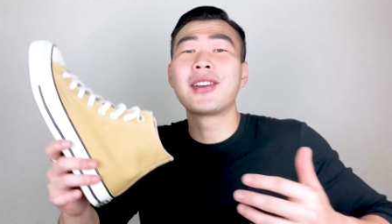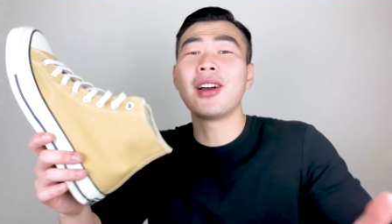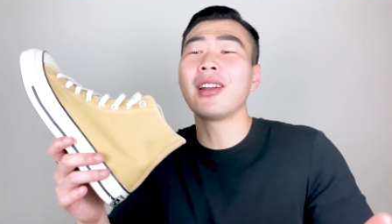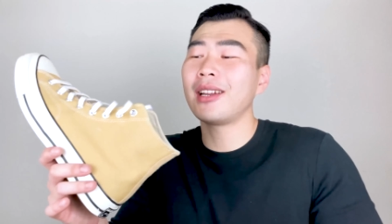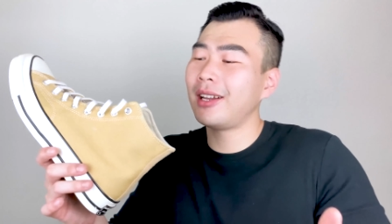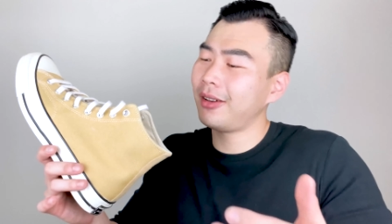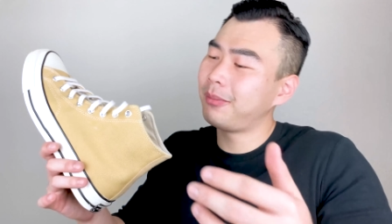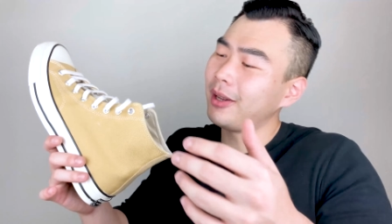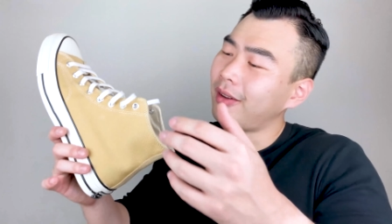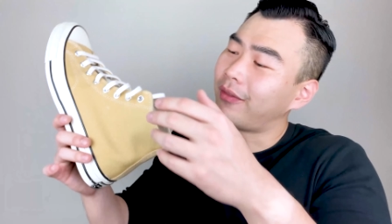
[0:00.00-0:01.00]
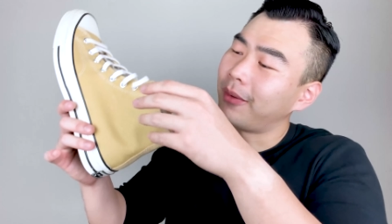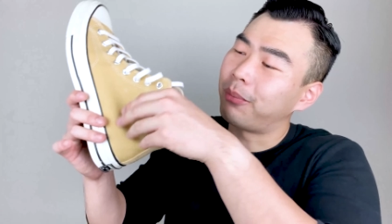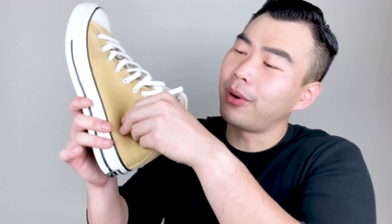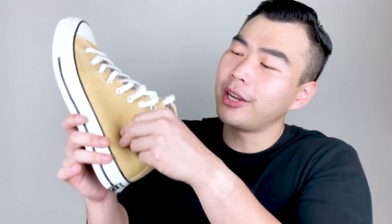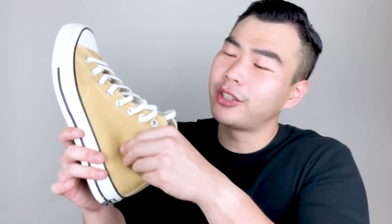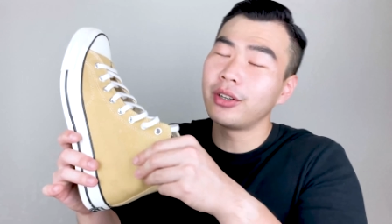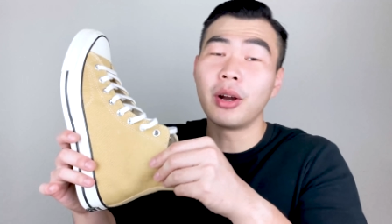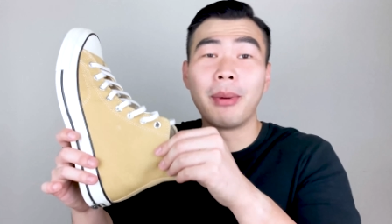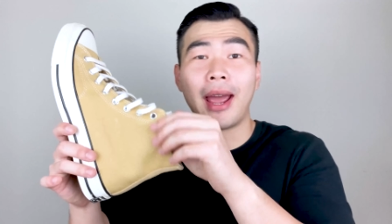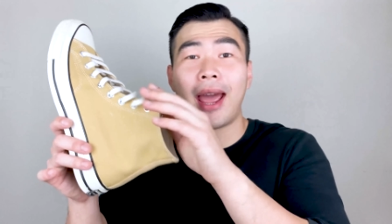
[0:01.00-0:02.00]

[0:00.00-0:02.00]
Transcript: I got a little bit of abrasion on my